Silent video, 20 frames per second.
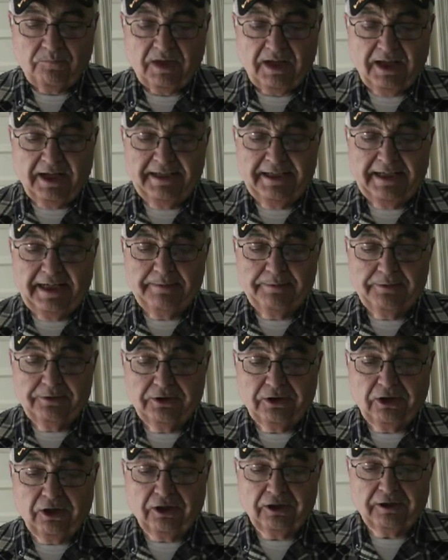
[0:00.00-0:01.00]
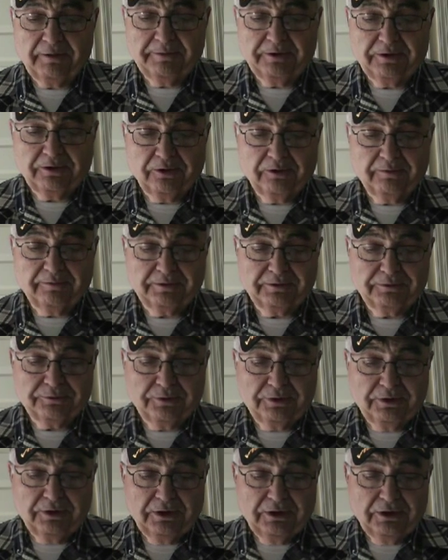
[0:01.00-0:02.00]
A neighborhood argument over
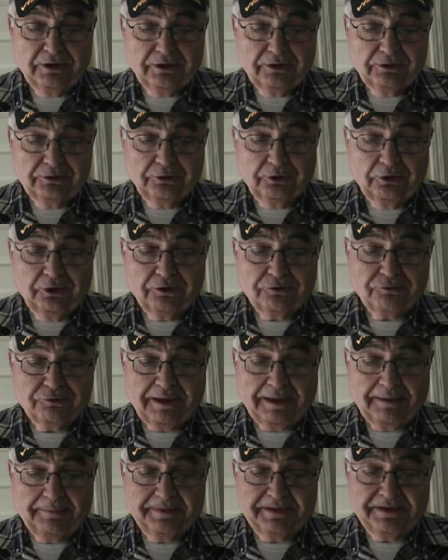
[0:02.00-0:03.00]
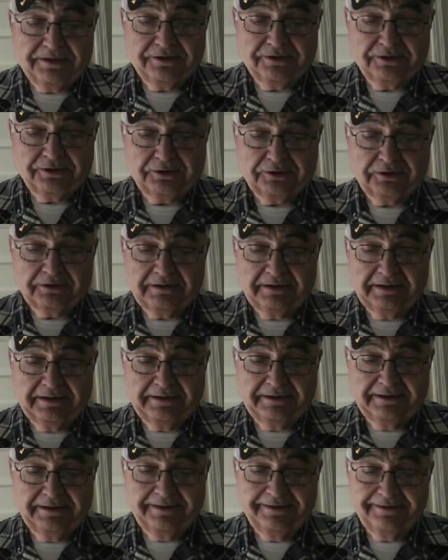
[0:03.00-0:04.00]
dog droppings in early,
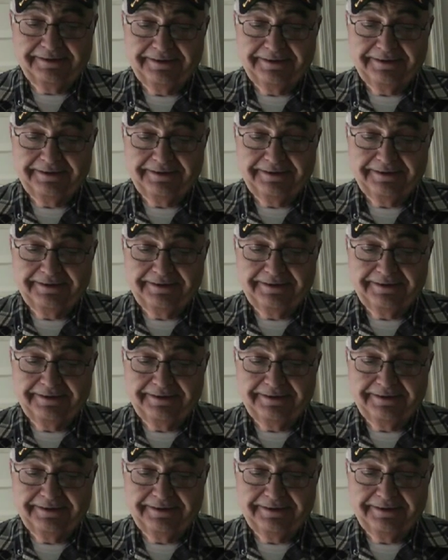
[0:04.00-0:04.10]
in,